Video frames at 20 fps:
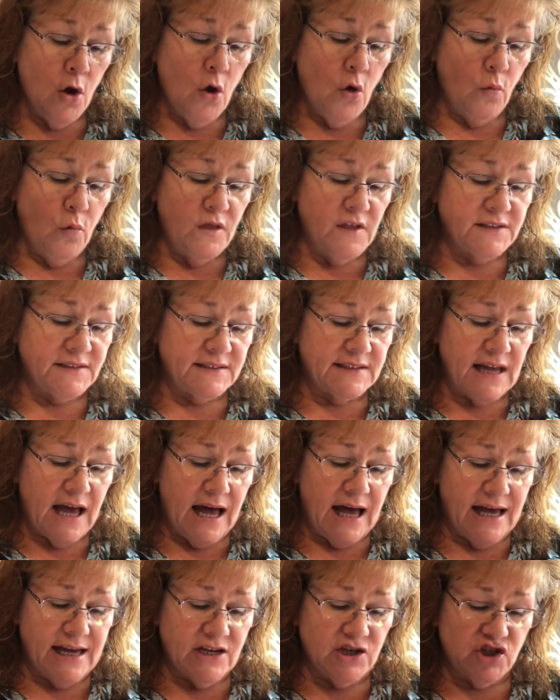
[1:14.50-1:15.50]
With a
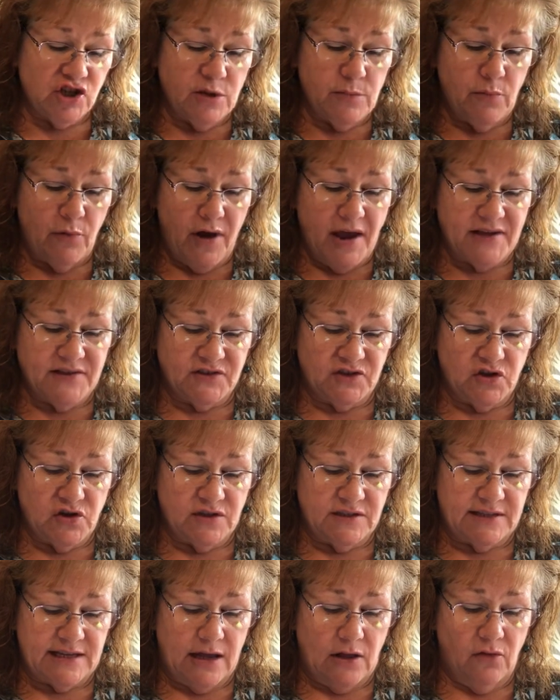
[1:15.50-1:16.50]
sigh, she braced
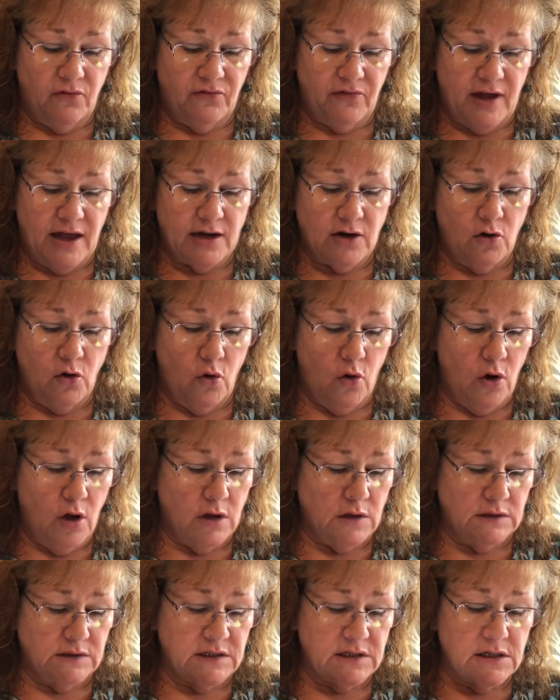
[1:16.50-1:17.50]
herself and
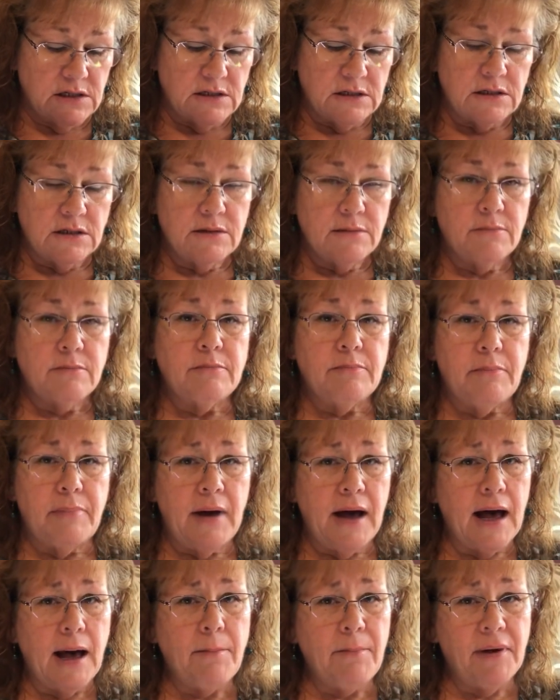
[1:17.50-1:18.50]
called,
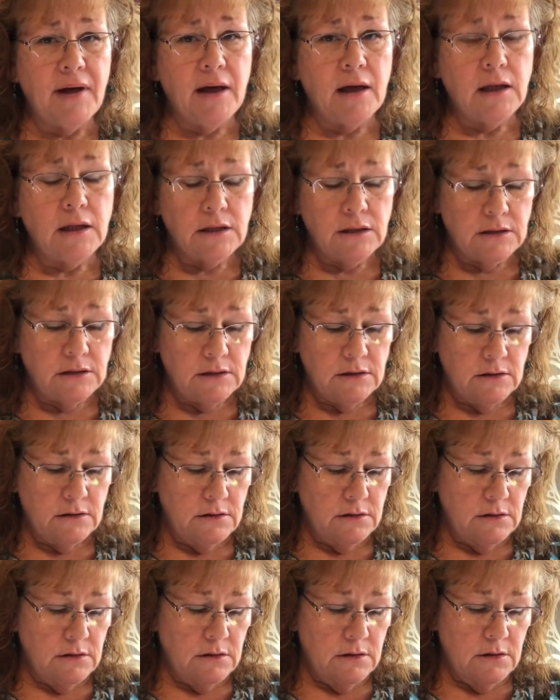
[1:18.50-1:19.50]
"Papa."
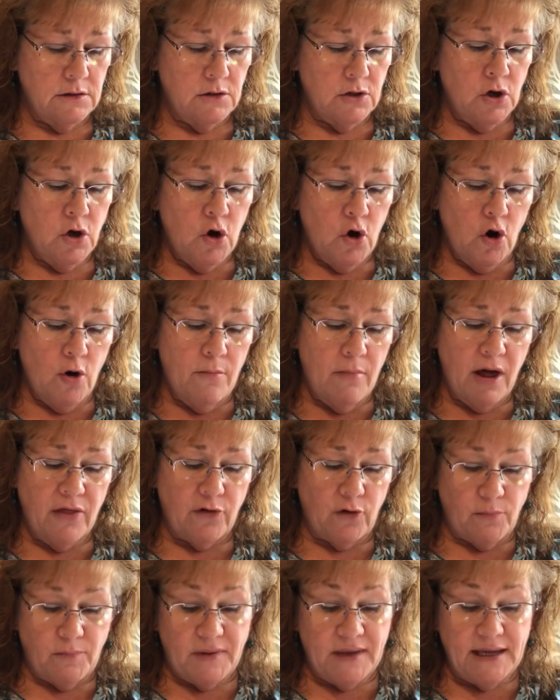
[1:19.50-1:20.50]
Her
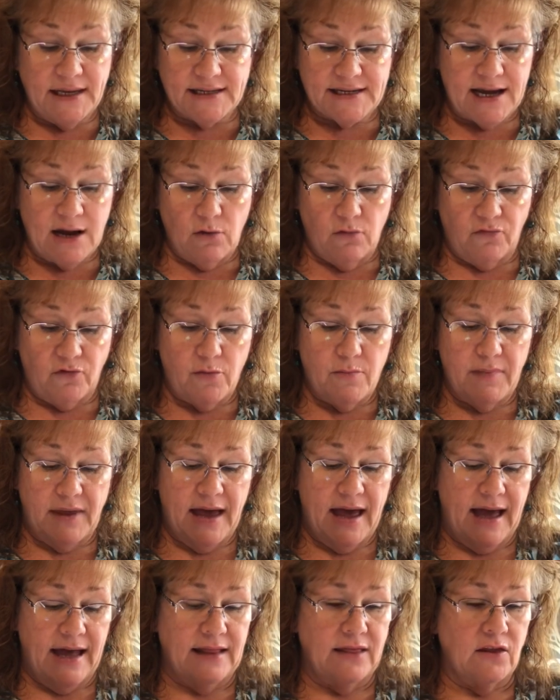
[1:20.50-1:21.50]
mother peeked out from
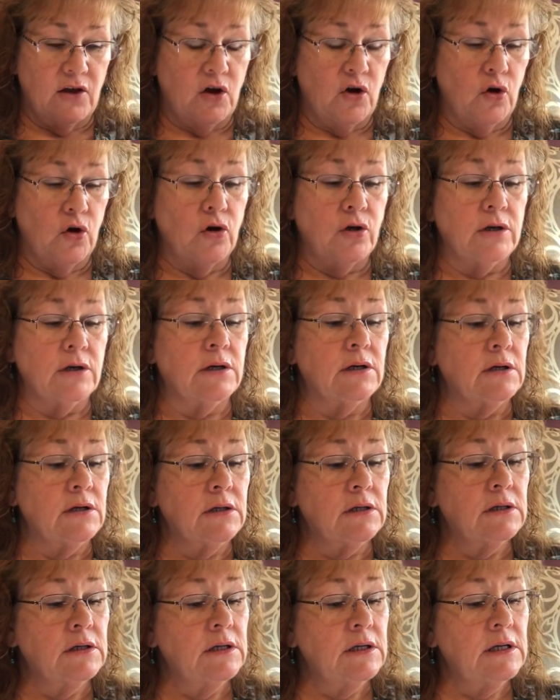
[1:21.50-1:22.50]
behind the curtain.
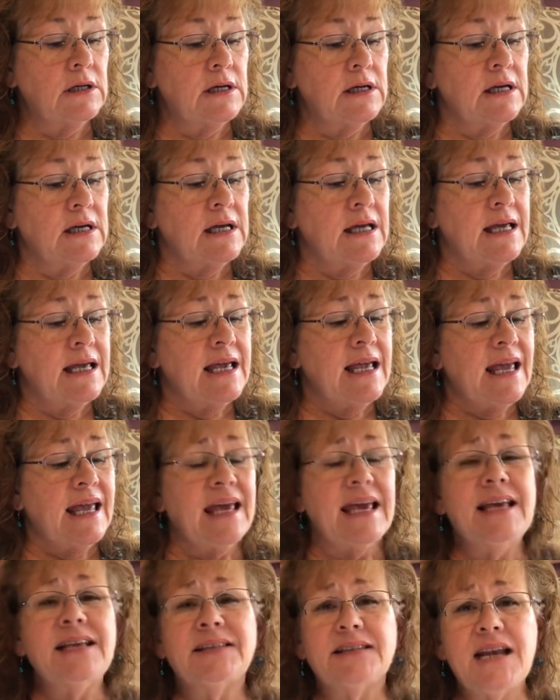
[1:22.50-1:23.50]

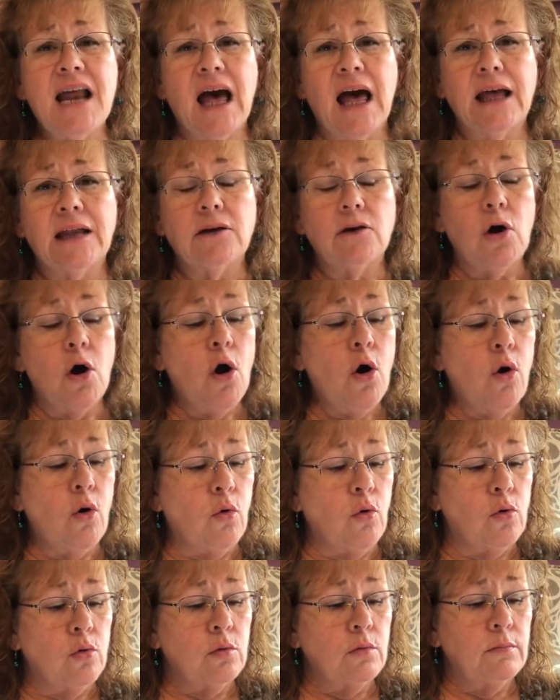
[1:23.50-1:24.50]
"He's not—"
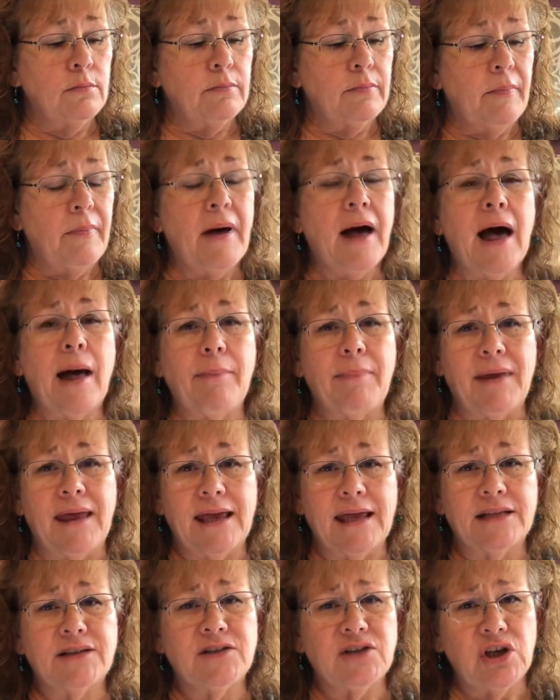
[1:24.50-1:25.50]
"Oh, Poppy,
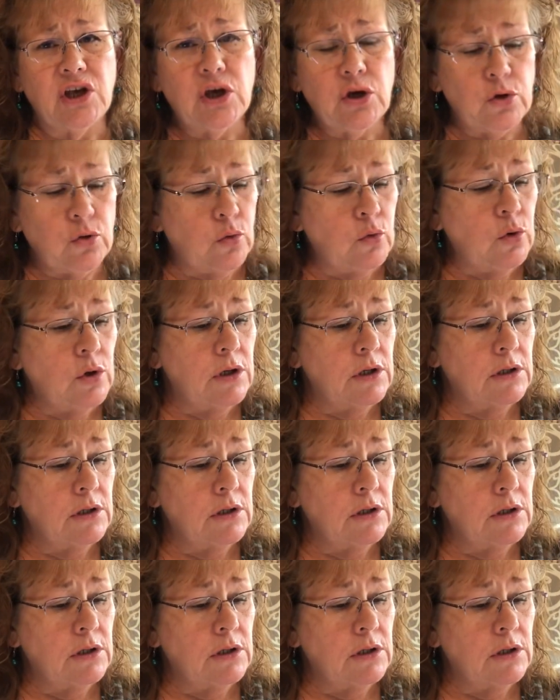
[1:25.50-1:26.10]
it's you."